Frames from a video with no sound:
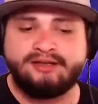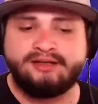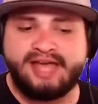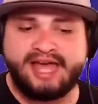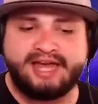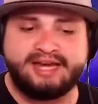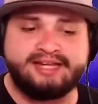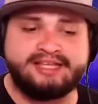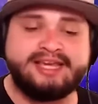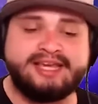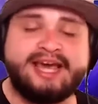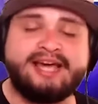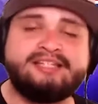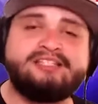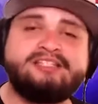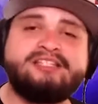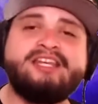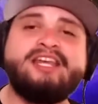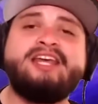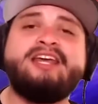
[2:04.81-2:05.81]
And
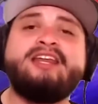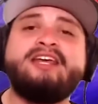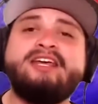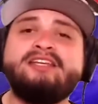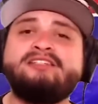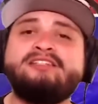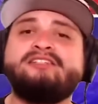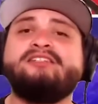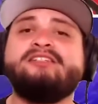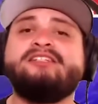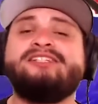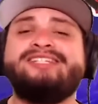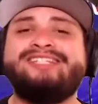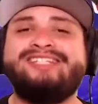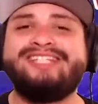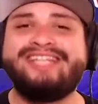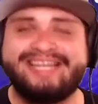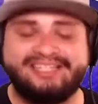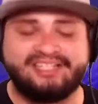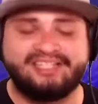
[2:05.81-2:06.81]
yes, it is the
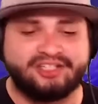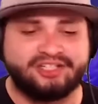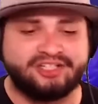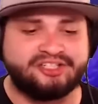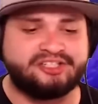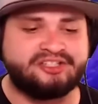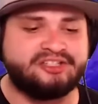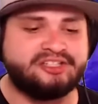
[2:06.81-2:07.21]
Steelers.